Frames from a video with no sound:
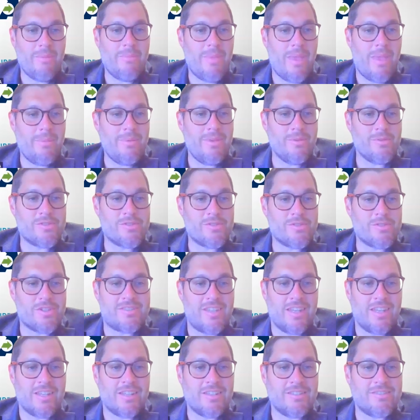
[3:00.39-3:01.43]
maybe it was
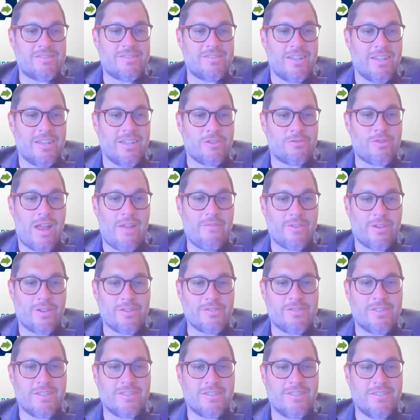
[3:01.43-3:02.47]
just sitting in
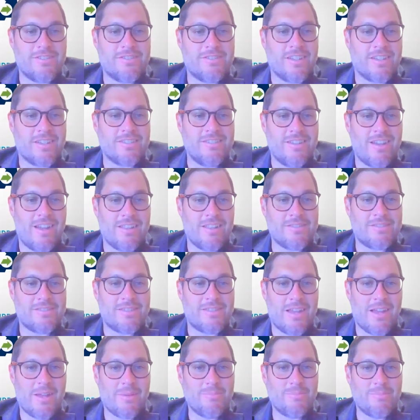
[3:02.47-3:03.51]
traffic on 66
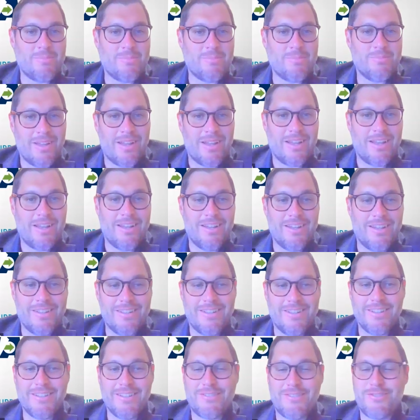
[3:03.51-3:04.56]
nonstop,
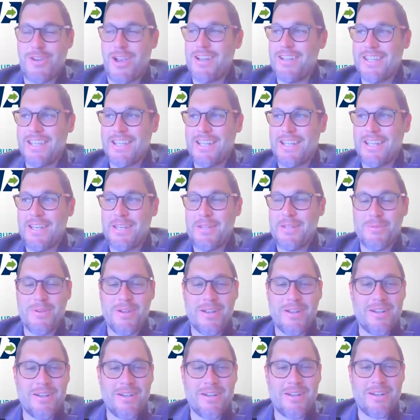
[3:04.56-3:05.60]
trying to get
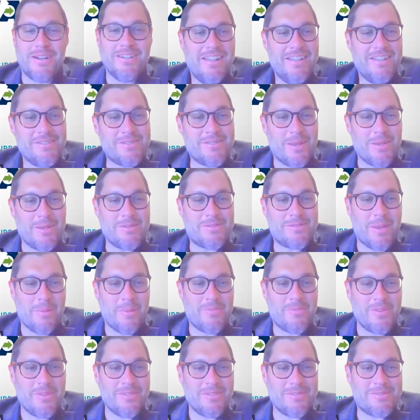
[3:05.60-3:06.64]
anywhere.
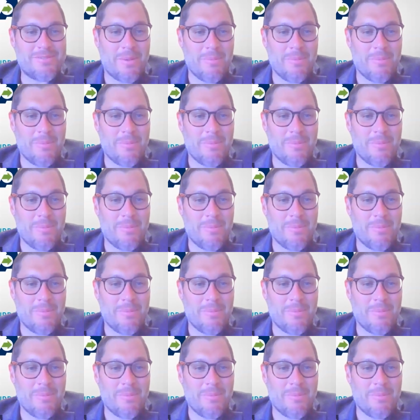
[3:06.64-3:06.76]
Something